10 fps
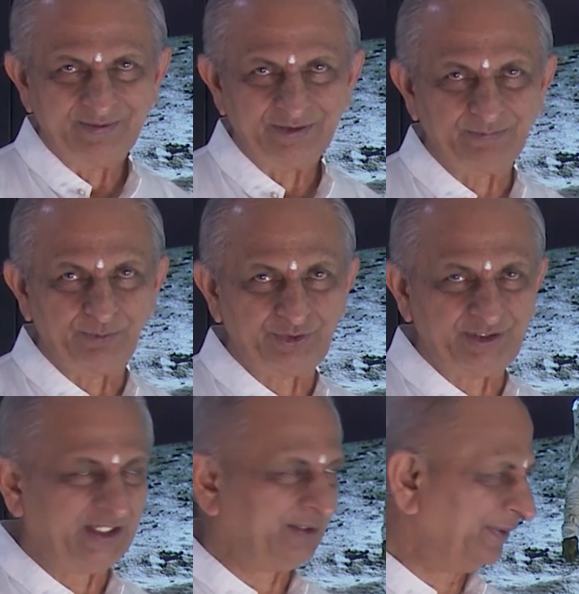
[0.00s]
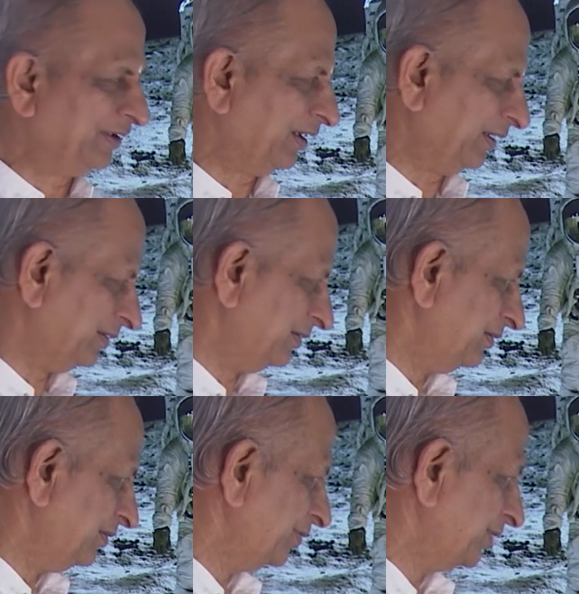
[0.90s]
Sputnik we call.
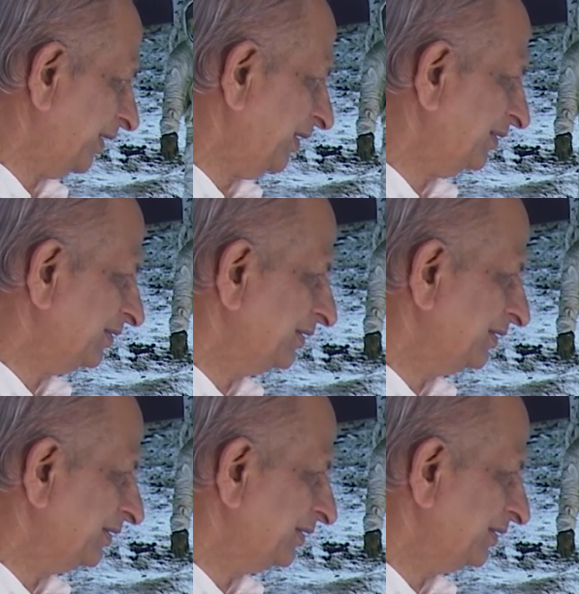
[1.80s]
Okay,